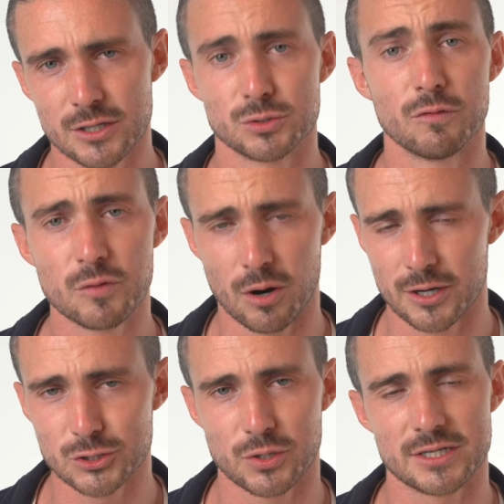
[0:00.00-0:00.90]
So if you are
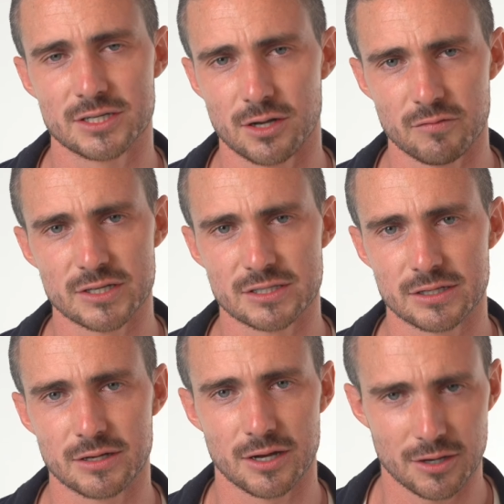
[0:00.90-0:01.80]
interested,
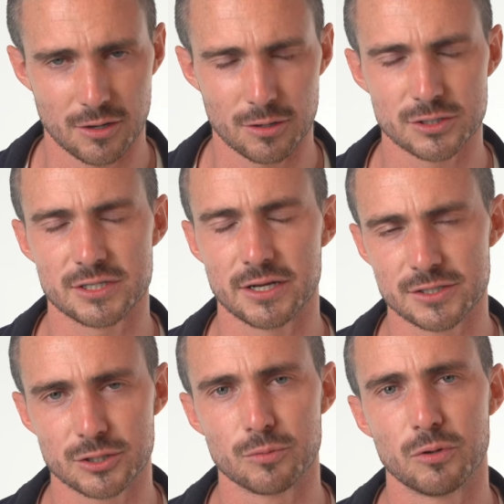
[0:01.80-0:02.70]
obviously our site
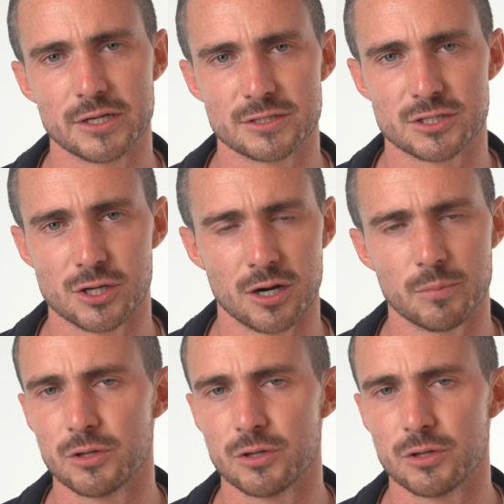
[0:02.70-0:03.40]
is a good place to start,